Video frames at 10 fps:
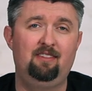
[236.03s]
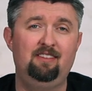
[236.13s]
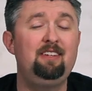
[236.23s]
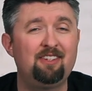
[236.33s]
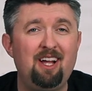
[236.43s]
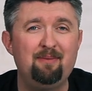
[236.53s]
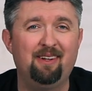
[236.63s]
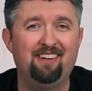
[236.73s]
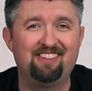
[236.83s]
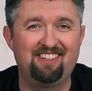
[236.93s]
leave a
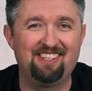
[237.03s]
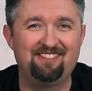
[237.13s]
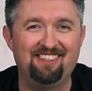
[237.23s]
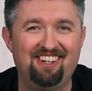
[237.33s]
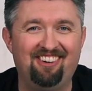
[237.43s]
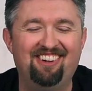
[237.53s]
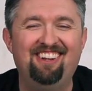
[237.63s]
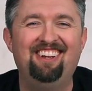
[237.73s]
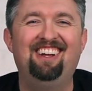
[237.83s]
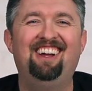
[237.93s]
comment on today's video.
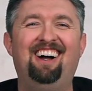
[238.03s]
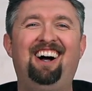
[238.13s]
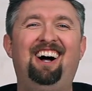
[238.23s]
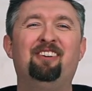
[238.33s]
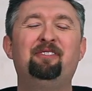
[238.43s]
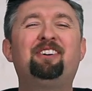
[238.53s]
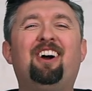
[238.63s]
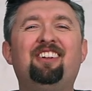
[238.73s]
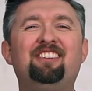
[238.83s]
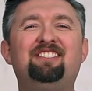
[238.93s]

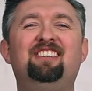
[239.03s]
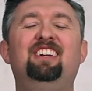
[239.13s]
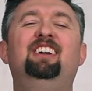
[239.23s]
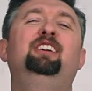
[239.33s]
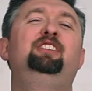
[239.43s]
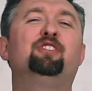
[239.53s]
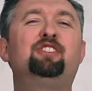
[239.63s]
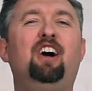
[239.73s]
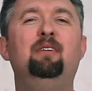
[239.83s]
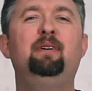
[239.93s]
Regardless, your
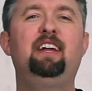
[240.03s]
comment